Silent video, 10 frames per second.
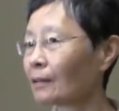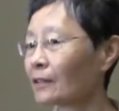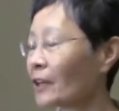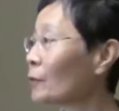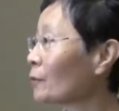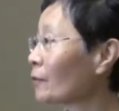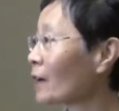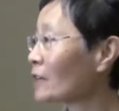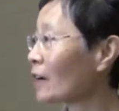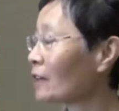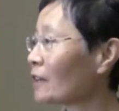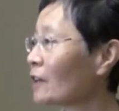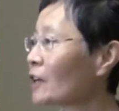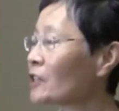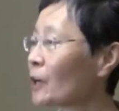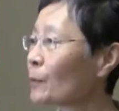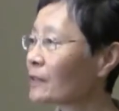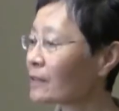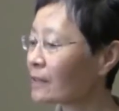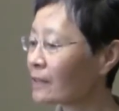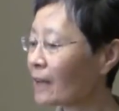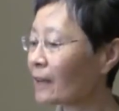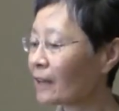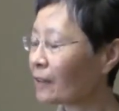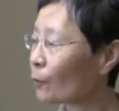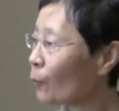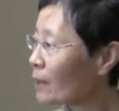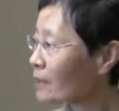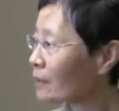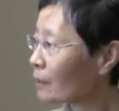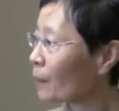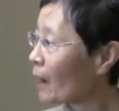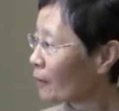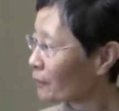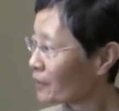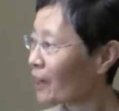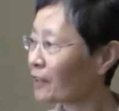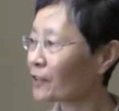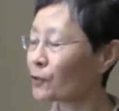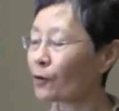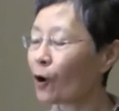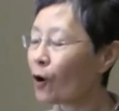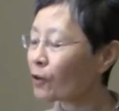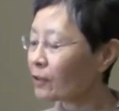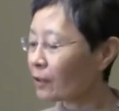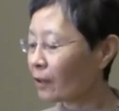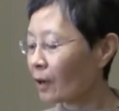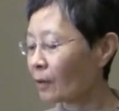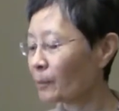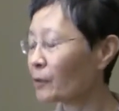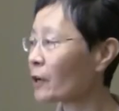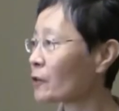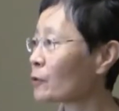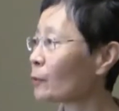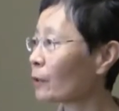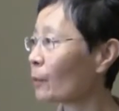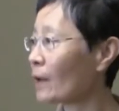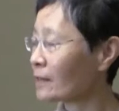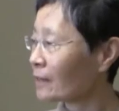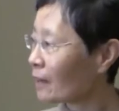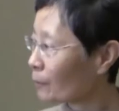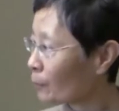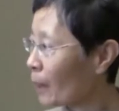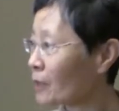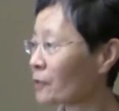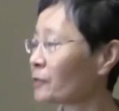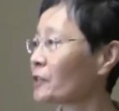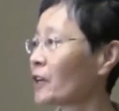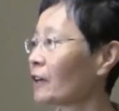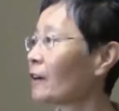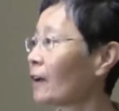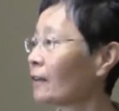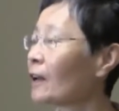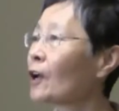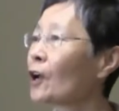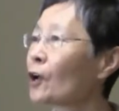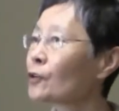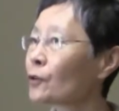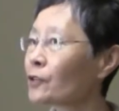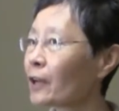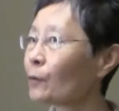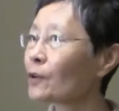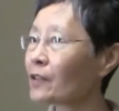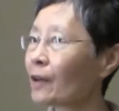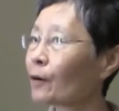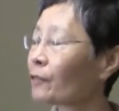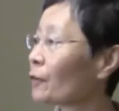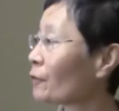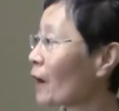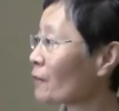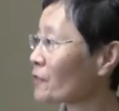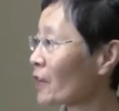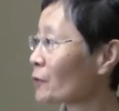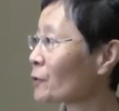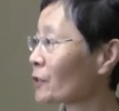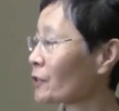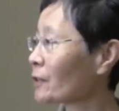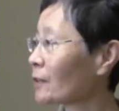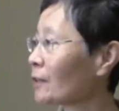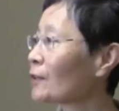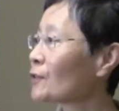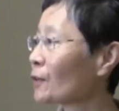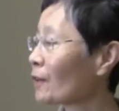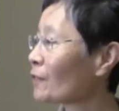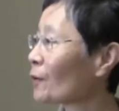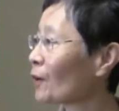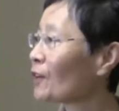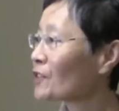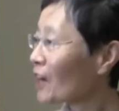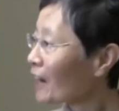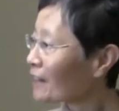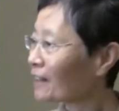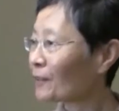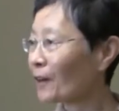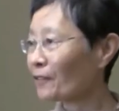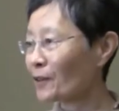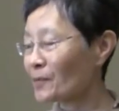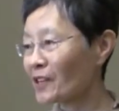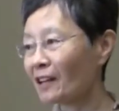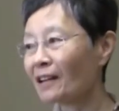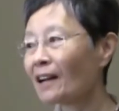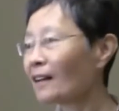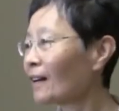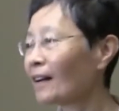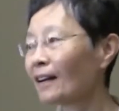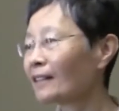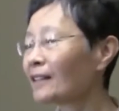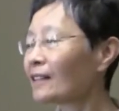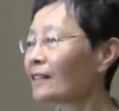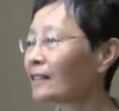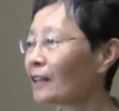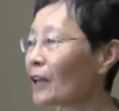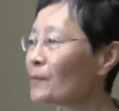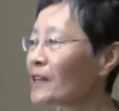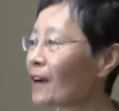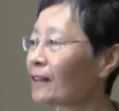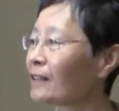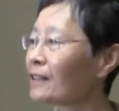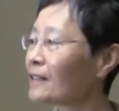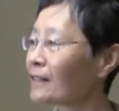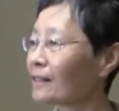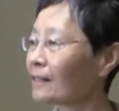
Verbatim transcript: Qin unified China, Qin was set in the western part of China, so all the uh, communication with the West passed through Qin land. So Qin was there for five centuries. So therefore, China derived from Qin. The, the name Chinese